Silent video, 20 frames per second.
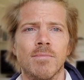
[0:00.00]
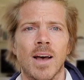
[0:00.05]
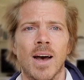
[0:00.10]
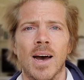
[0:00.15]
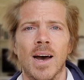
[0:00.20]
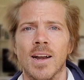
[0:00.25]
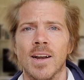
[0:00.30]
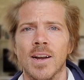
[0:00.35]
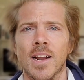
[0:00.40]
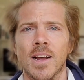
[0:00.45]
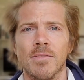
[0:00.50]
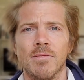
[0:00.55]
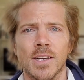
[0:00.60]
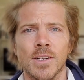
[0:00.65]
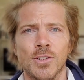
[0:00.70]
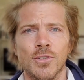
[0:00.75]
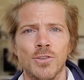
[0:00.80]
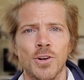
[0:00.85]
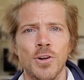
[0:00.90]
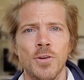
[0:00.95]
I don't know if
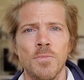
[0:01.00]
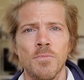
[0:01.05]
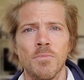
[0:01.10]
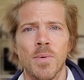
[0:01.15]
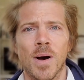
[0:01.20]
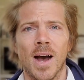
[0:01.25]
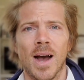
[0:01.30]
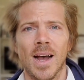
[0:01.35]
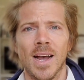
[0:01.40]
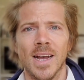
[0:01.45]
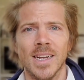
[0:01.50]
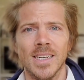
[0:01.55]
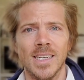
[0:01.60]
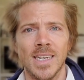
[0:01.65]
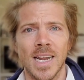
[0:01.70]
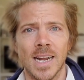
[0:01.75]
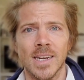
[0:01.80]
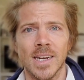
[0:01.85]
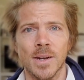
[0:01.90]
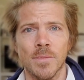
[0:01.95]
that's true, but it
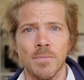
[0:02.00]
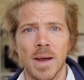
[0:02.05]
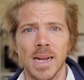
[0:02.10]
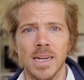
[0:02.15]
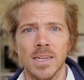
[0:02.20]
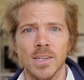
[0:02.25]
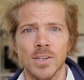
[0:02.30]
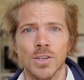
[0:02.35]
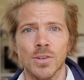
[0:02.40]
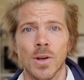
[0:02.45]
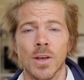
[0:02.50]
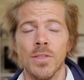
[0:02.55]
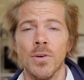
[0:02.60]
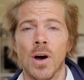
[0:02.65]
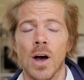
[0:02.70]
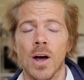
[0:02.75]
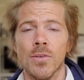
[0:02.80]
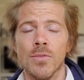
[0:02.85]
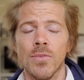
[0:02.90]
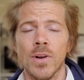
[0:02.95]
sounded amazing. So I
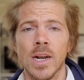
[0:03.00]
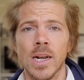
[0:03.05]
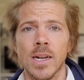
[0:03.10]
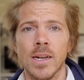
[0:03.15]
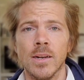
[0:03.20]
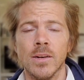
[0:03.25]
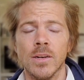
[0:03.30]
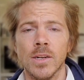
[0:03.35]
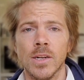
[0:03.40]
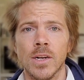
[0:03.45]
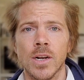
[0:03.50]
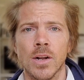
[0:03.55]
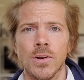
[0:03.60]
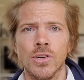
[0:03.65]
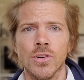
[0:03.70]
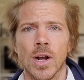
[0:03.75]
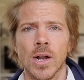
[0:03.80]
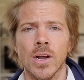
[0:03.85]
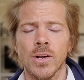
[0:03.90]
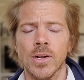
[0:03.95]
thought I'd really,
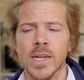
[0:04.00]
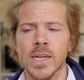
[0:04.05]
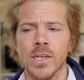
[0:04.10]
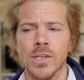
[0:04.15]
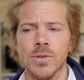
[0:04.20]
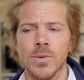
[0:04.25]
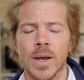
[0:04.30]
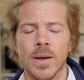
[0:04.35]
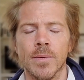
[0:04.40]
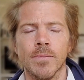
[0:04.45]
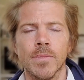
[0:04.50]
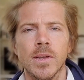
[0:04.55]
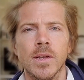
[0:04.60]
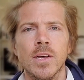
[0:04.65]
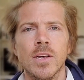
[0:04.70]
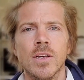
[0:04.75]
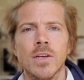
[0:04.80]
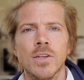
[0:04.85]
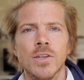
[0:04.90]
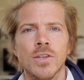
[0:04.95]
try and look into it.
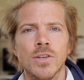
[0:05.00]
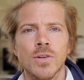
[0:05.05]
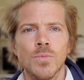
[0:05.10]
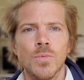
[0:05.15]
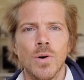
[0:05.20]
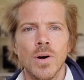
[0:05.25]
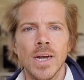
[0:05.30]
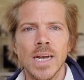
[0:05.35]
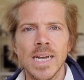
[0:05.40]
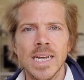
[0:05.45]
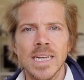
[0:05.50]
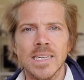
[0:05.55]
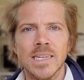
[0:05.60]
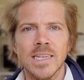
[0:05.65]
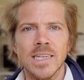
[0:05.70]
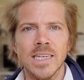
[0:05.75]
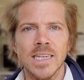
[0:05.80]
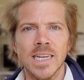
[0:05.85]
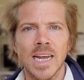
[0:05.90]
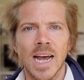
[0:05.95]
So what
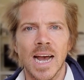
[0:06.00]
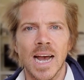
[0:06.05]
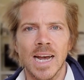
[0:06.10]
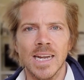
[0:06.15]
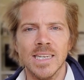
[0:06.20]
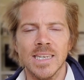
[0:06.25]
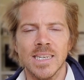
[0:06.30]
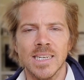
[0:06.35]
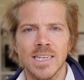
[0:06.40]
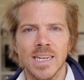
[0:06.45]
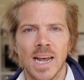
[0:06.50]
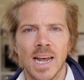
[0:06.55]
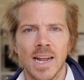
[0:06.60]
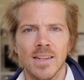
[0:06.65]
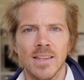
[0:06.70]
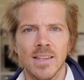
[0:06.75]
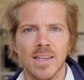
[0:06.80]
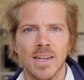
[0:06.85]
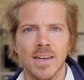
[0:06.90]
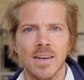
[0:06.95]
is
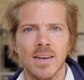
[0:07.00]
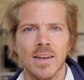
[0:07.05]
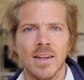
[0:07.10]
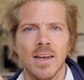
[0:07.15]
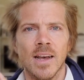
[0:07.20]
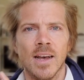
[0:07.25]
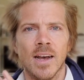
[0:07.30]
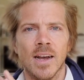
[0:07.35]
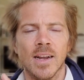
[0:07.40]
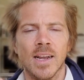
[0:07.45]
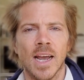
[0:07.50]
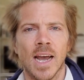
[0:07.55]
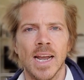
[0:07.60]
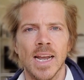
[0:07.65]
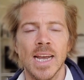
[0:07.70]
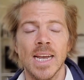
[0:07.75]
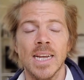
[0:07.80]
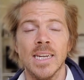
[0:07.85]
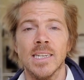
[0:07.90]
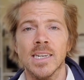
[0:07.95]
astaxanthin?
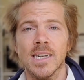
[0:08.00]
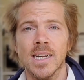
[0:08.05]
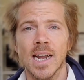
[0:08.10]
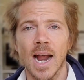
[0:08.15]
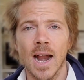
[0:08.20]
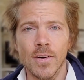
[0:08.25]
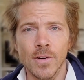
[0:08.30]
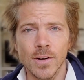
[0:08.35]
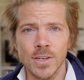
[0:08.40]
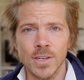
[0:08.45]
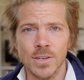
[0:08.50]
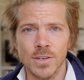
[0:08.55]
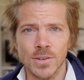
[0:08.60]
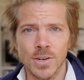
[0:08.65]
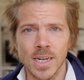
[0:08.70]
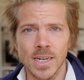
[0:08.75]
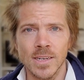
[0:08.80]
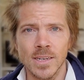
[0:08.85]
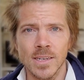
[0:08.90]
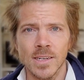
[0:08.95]
Okay, it's a
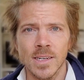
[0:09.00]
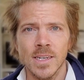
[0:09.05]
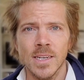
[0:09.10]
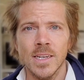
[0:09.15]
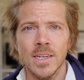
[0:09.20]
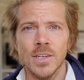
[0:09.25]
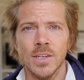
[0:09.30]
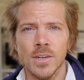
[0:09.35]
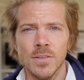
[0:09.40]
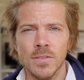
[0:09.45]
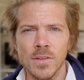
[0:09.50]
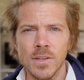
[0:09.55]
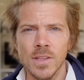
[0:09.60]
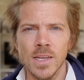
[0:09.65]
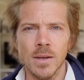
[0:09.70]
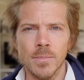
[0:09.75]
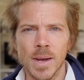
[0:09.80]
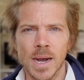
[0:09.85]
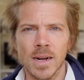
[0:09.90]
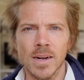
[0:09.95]
carotenoid. So if you
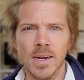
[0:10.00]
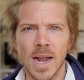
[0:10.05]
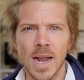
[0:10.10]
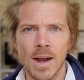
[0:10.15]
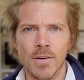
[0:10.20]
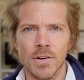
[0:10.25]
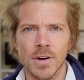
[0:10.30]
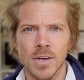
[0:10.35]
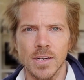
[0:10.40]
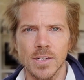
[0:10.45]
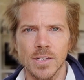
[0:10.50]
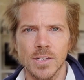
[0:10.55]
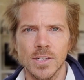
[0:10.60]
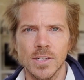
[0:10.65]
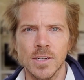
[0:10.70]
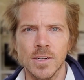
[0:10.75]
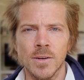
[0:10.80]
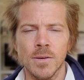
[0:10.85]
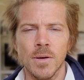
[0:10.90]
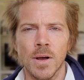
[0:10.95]
think about
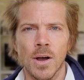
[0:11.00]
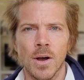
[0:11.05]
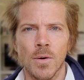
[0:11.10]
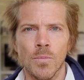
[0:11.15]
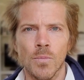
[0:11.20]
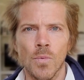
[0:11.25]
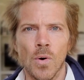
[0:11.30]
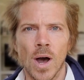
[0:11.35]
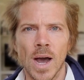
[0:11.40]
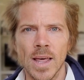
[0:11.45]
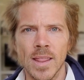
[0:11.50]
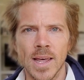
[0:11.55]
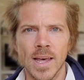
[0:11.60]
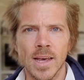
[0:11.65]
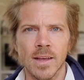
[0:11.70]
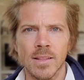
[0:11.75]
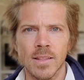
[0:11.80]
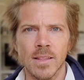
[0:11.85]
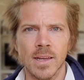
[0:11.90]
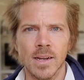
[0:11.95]
carrots and why
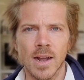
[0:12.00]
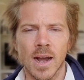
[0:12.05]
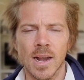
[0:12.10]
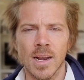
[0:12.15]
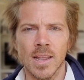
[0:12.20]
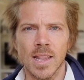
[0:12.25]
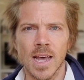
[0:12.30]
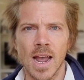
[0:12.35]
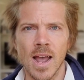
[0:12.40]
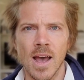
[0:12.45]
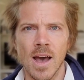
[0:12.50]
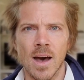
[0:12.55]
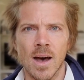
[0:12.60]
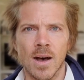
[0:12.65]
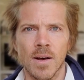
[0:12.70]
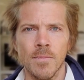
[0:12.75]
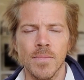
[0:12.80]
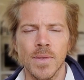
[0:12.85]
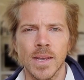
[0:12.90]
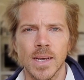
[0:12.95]
they're the color they
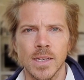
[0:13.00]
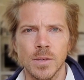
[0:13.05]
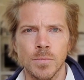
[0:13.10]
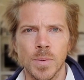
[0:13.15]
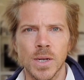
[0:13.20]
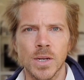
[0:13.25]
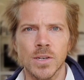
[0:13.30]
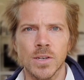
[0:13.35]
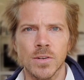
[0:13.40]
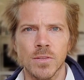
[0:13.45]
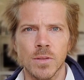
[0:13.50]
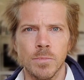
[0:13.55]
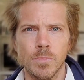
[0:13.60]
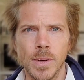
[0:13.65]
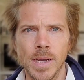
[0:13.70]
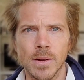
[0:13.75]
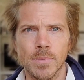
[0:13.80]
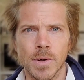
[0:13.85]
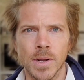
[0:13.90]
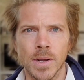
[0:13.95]
are, it's because of the
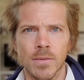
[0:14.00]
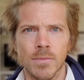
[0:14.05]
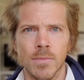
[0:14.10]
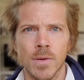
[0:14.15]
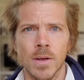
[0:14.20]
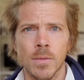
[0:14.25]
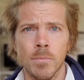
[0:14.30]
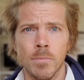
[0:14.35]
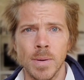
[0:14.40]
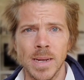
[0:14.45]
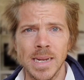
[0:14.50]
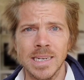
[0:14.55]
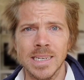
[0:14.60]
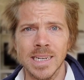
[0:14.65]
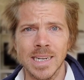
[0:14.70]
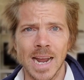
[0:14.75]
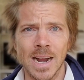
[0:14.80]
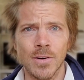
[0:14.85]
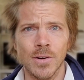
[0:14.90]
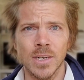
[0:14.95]
pigment beta
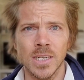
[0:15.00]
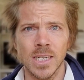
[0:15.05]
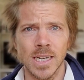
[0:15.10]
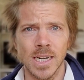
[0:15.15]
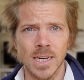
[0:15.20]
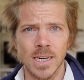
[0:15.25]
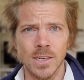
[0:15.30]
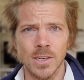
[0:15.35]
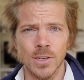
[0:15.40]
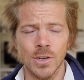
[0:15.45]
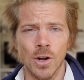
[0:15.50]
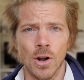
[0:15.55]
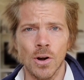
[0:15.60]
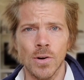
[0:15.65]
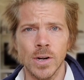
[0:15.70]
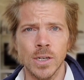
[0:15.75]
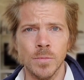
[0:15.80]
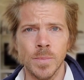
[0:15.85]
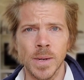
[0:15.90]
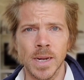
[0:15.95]
carotene. It's an
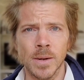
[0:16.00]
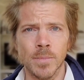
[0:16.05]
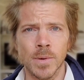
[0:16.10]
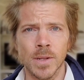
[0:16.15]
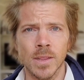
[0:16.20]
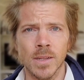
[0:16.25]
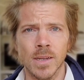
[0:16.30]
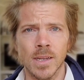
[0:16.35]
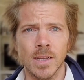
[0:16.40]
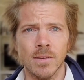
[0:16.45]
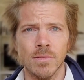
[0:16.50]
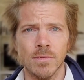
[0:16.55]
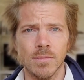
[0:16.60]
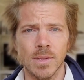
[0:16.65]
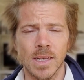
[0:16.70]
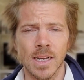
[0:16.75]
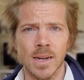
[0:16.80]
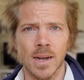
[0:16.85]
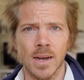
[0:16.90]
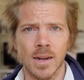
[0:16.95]
orange pigment that gives them
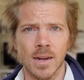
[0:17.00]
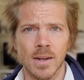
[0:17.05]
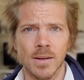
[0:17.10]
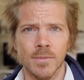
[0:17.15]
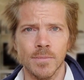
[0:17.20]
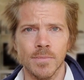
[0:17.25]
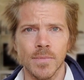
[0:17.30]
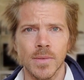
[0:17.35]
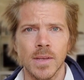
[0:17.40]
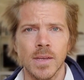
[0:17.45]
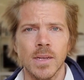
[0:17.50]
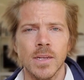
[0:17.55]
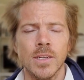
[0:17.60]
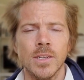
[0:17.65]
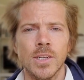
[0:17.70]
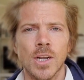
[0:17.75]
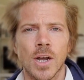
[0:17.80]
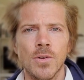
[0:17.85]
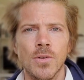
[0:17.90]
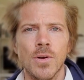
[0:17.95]
their color.
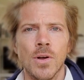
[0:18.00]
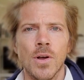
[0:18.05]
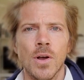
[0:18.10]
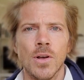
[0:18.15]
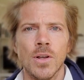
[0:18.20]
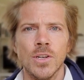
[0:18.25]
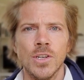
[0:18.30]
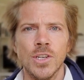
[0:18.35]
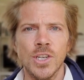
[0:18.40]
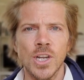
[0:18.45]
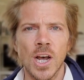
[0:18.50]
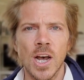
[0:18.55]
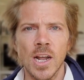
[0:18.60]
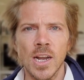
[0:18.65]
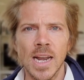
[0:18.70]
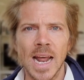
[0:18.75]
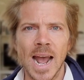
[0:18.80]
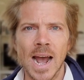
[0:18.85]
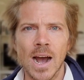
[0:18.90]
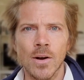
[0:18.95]
So
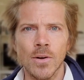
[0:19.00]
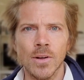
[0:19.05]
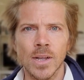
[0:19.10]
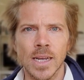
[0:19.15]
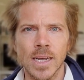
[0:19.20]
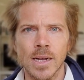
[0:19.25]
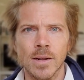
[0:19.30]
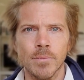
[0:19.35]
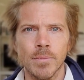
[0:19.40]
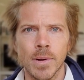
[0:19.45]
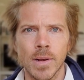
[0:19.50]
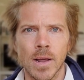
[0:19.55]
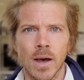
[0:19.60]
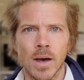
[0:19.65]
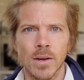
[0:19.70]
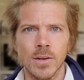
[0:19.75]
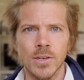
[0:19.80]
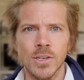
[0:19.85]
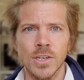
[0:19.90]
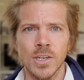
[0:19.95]
certain algae and
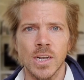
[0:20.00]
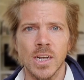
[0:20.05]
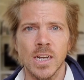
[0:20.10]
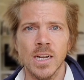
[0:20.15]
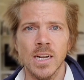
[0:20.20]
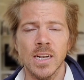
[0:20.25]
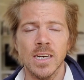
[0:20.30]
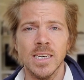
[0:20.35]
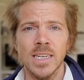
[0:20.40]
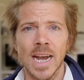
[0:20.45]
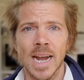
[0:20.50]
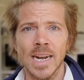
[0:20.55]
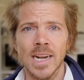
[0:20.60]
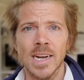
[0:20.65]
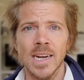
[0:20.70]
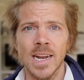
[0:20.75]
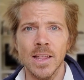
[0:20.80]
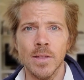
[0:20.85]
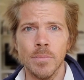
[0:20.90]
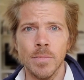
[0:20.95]
plants contain
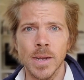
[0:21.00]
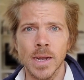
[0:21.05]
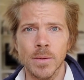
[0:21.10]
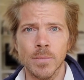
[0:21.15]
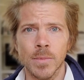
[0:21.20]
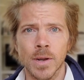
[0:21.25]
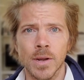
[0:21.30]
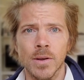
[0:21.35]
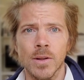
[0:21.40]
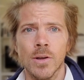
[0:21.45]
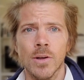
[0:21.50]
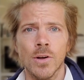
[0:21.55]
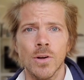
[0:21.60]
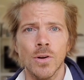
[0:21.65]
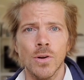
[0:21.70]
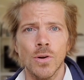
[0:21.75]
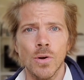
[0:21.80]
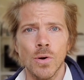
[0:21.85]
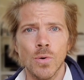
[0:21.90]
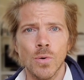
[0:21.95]
another pigment
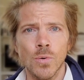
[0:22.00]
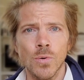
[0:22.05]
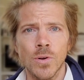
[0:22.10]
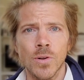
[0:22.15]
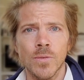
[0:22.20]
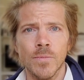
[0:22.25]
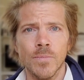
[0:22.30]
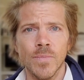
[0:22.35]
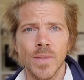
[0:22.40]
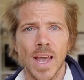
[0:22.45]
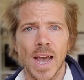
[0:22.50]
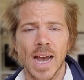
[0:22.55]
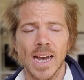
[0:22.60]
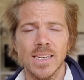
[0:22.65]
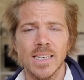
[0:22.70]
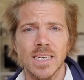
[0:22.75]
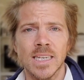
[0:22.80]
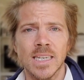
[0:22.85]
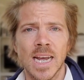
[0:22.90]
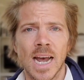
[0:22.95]
called
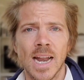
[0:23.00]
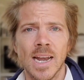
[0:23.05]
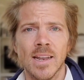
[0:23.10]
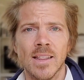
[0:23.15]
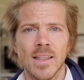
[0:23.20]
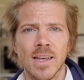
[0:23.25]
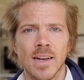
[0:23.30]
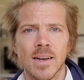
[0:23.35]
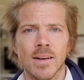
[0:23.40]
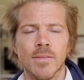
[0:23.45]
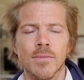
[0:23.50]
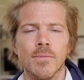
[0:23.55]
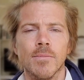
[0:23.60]
astaxanthin.